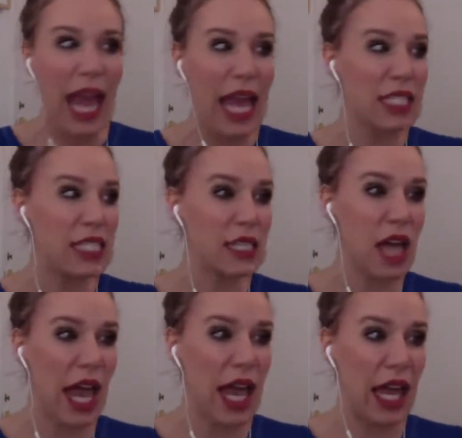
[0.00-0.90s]
It's
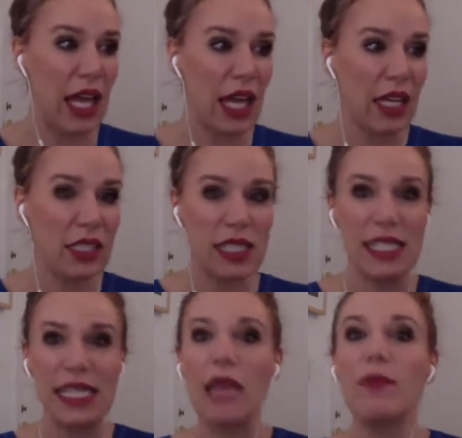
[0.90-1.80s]
a
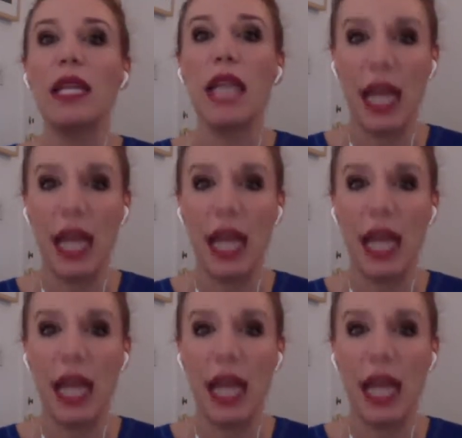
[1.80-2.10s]
statement and